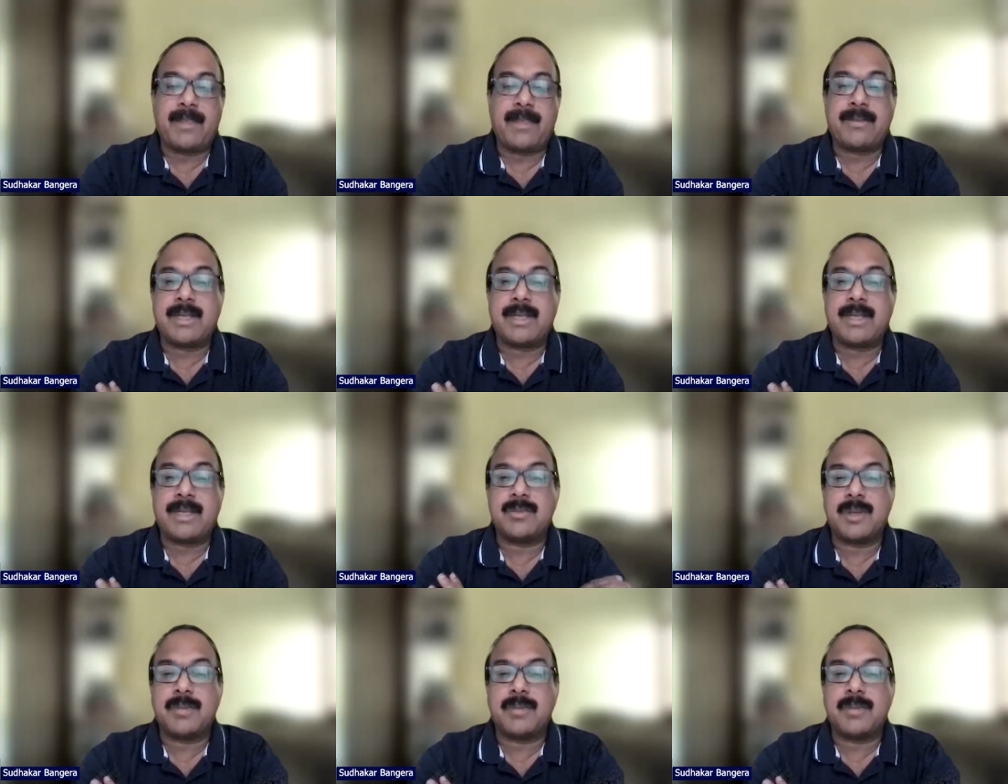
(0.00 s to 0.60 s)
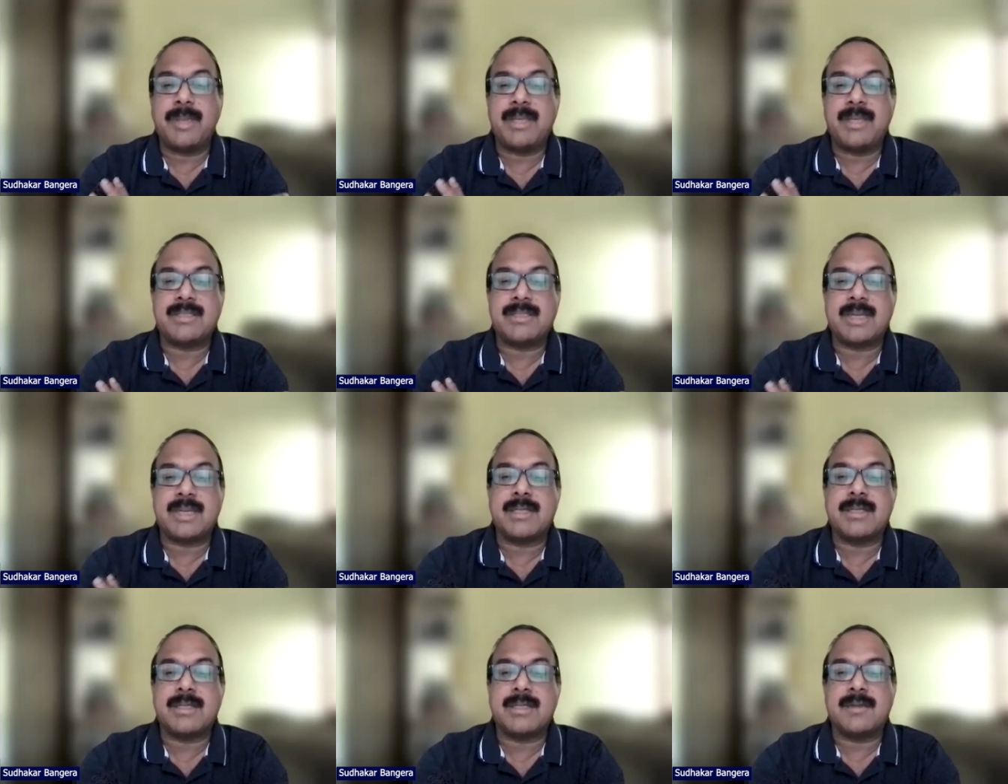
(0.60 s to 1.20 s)
that is one big
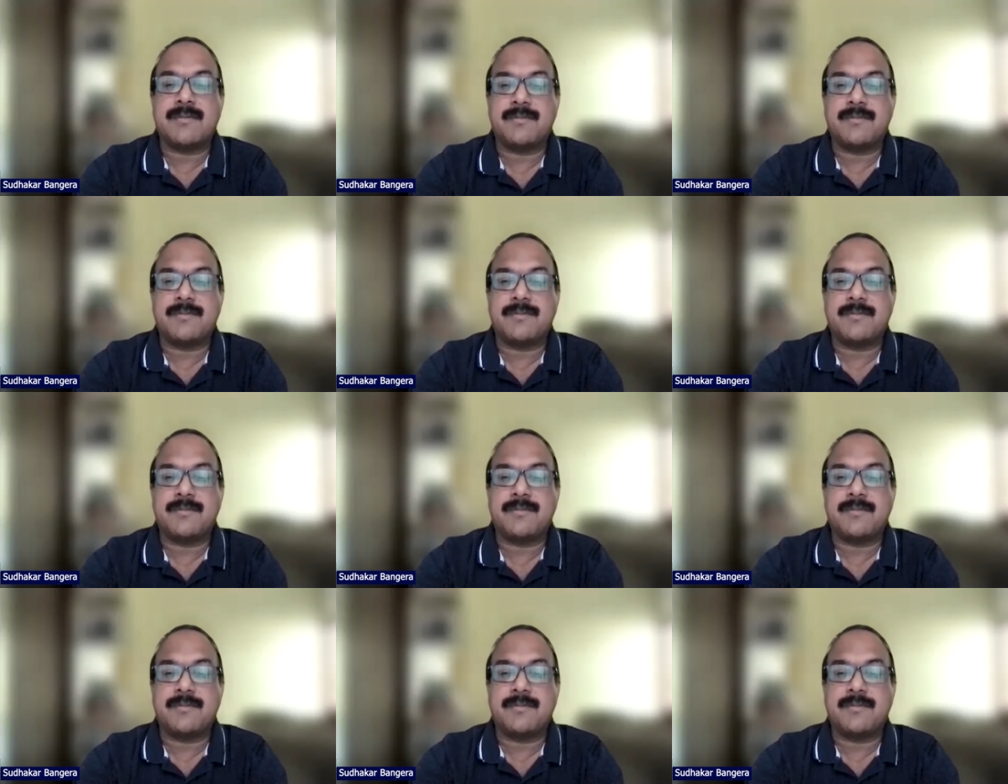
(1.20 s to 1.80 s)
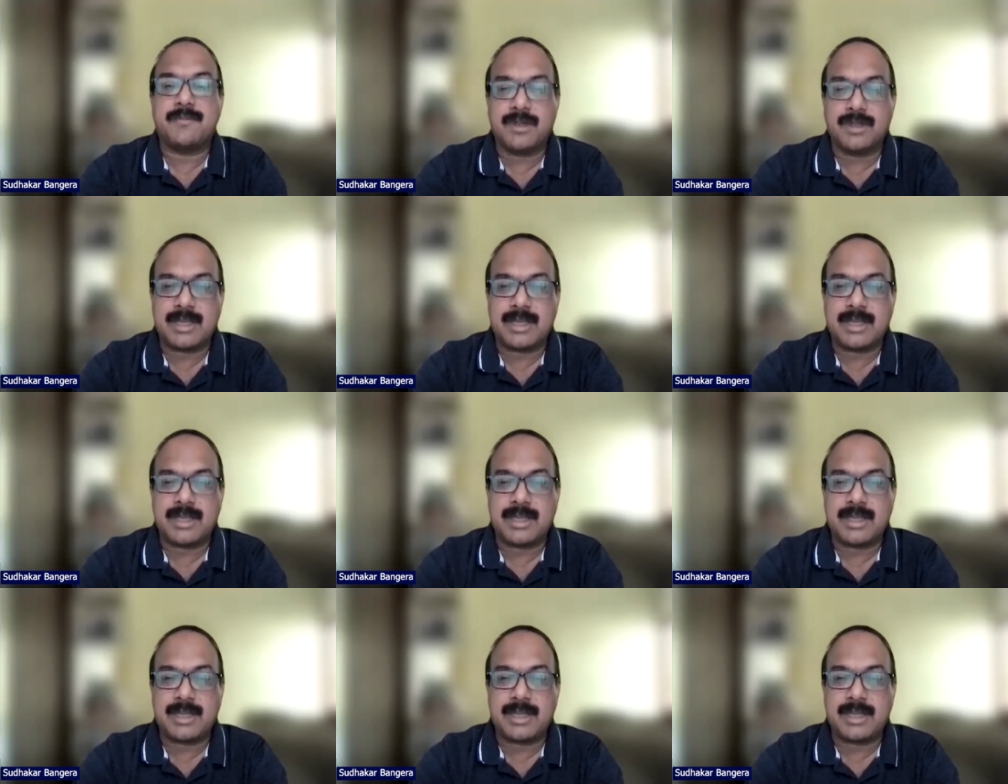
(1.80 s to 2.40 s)
chunk of
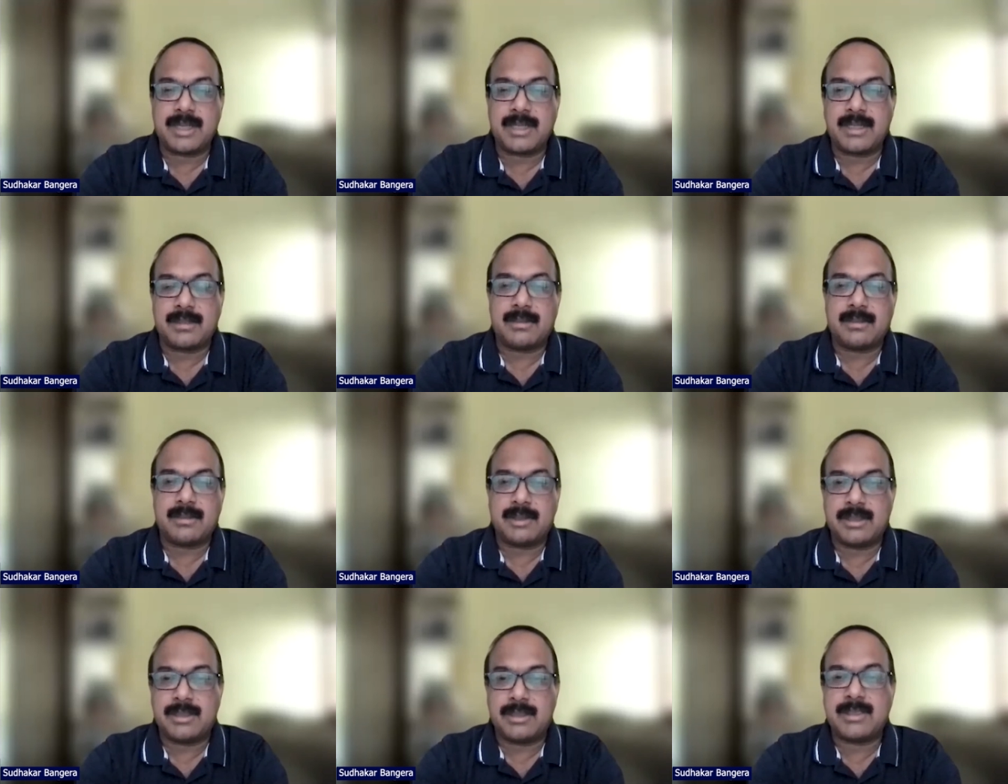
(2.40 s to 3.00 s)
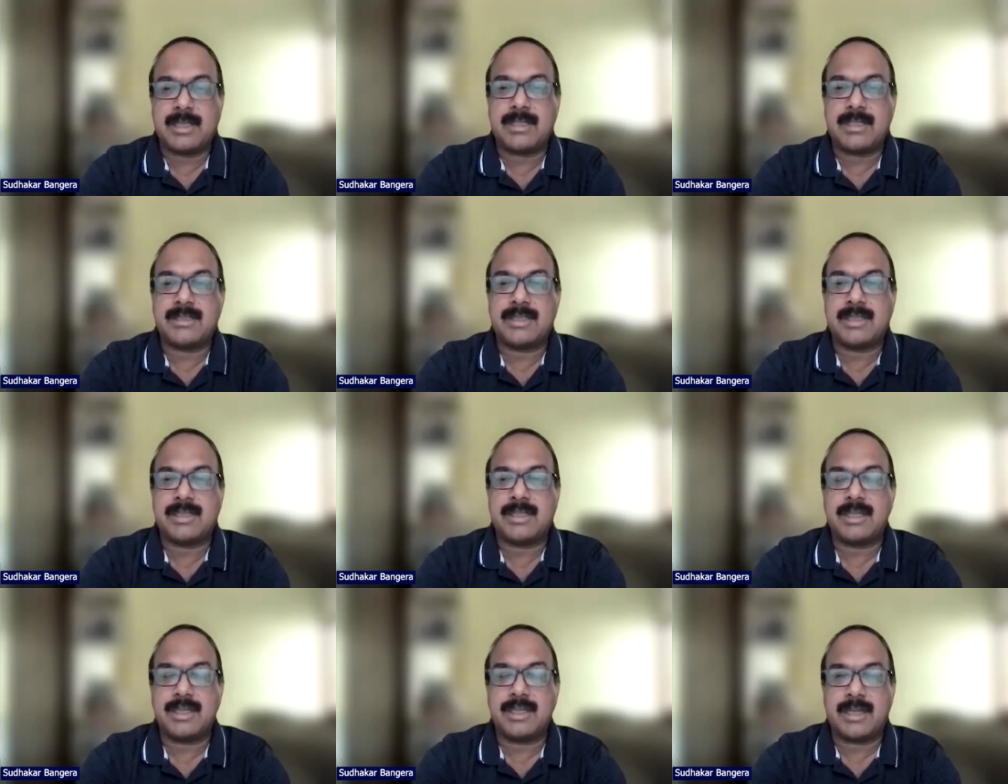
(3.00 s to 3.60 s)
work that uh, mm.
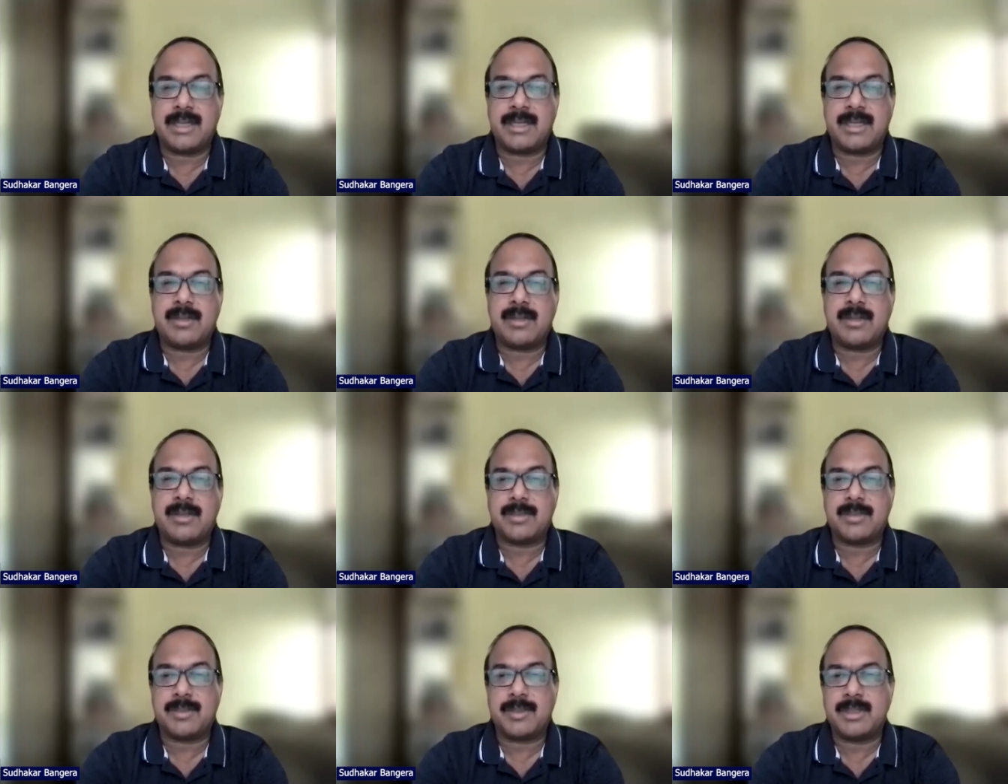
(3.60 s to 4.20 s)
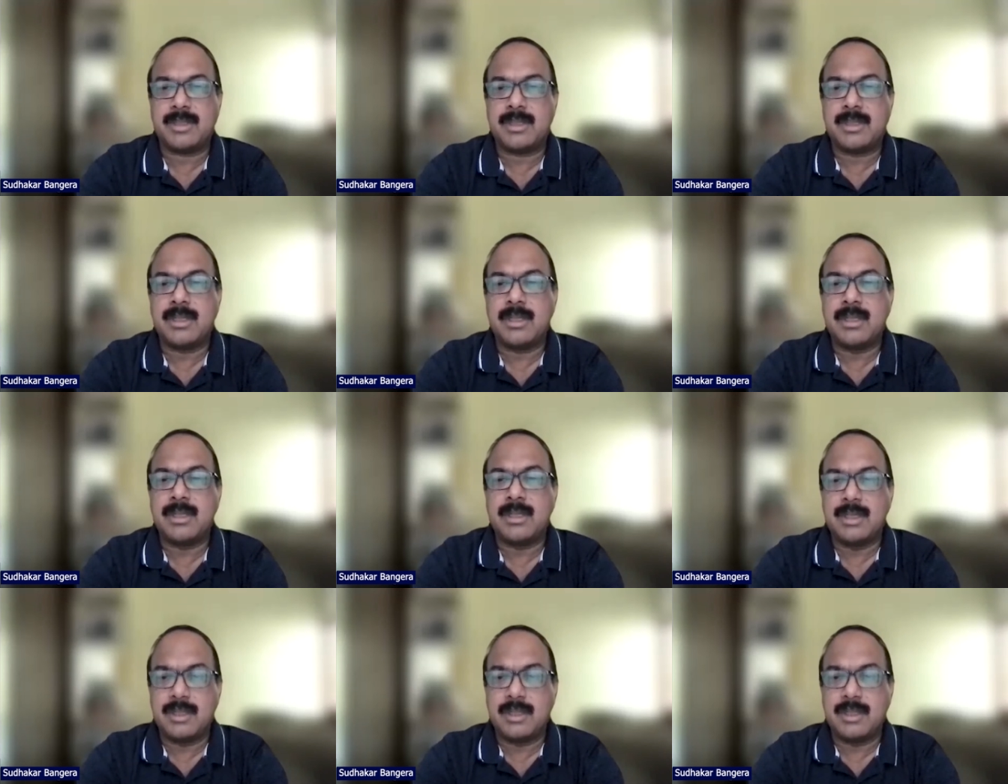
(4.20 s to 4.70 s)
is done generally at a hospital.